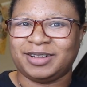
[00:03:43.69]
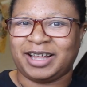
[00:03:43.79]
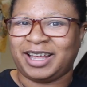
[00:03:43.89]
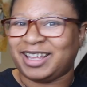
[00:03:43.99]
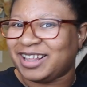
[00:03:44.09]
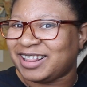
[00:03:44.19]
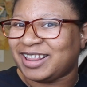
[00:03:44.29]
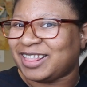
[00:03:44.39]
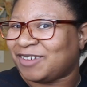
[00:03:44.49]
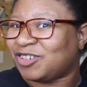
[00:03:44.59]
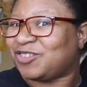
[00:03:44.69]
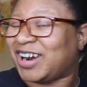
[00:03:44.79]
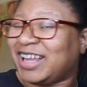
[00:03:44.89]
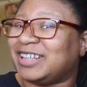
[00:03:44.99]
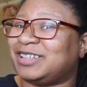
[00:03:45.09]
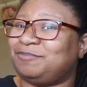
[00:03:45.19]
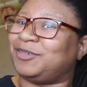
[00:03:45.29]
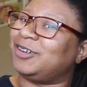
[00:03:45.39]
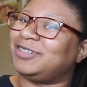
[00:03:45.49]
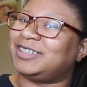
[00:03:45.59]
Like, there was riots and
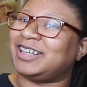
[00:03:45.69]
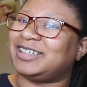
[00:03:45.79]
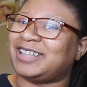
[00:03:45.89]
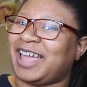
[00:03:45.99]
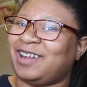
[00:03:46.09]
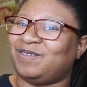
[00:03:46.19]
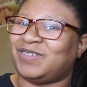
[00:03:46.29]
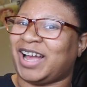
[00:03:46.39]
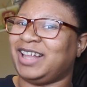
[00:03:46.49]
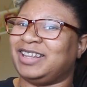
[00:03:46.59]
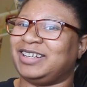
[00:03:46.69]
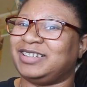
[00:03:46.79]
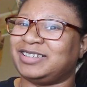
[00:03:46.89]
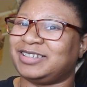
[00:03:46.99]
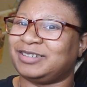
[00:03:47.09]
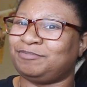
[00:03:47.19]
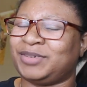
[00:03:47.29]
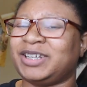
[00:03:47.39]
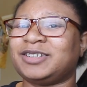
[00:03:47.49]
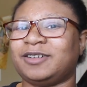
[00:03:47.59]
protests and violence.
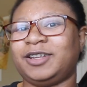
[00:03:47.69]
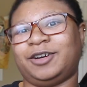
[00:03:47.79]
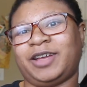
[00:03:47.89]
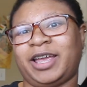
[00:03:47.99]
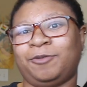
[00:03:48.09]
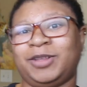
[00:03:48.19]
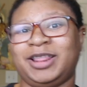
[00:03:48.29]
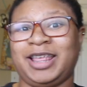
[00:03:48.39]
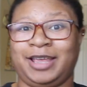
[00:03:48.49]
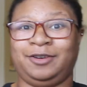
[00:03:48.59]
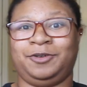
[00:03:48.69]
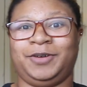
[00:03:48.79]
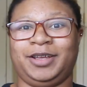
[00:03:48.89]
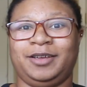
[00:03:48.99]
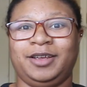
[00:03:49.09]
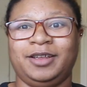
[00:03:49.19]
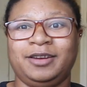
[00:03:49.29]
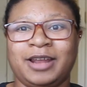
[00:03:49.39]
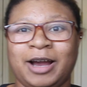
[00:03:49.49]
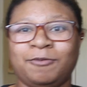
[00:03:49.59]
But it's only okay when they do it,
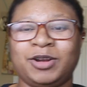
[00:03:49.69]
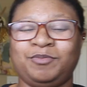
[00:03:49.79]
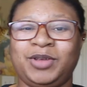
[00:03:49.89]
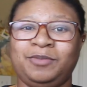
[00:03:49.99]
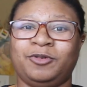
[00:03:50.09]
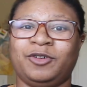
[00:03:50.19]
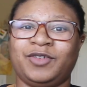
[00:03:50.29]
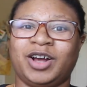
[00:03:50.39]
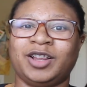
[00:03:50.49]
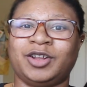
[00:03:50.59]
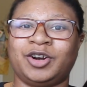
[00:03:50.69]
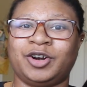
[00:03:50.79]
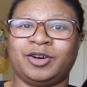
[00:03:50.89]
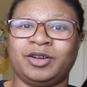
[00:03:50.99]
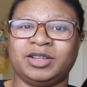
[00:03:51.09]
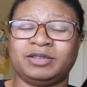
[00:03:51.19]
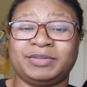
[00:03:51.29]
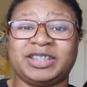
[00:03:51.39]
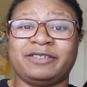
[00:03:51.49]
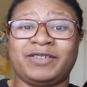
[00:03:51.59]
not when people of color,
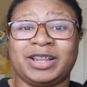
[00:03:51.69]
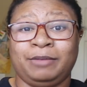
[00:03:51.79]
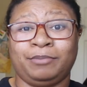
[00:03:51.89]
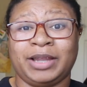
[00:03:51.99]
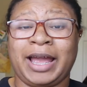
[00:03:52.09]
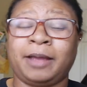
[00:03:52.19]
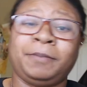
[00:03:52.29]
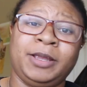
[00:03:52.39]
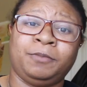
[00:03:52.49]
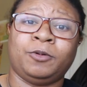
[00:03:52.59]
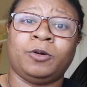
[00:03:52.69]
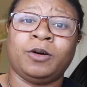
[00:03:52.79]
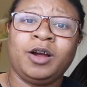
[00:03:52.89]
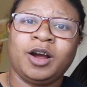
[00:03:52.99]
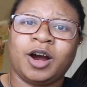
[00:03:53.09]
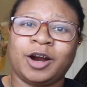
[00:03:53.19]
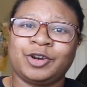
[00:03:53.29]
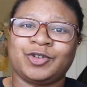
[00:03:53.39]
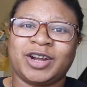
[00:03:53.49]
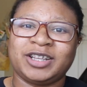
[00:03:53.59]
specifically black people, are
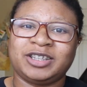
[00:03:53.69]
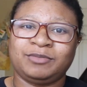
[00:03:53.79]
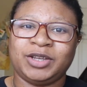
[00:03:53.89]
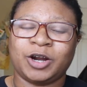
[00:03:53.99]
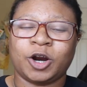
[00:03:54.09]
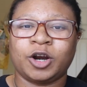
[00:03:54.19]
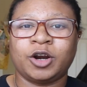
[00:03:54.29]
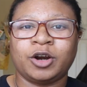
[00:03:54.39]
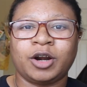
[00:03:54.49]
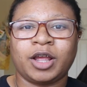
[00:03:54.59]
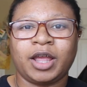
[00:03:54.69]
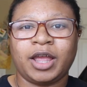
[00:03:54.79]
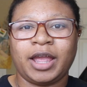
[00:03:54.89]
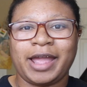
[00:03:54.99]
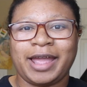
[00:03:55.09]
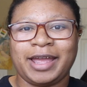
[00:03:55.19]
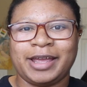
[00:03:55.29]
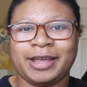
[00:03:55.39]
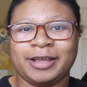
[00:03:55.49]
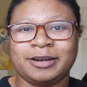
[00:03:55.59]
trying to be heard
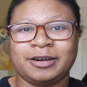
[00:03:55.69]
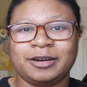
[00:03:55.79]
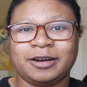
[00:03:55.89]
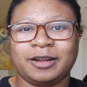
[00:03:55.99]
and